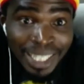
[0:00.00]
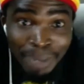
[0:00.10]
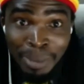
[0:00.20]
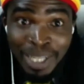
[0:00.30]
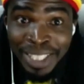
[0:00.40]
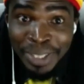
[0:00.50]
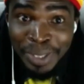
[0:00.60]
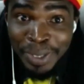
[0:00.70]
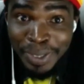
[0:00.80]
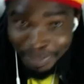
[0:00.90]
My mother did not
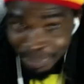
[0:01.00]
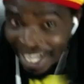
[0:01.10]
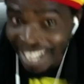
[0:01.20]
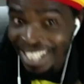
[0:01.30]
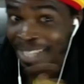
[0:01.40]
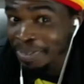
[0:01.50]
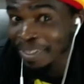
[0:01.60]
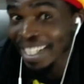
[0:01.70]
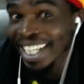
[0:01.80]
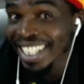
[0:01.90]
know. I slept with
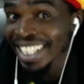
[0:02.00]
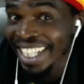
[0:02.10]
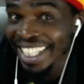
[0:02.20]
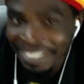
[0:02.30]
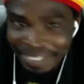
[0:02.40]
my leg like that.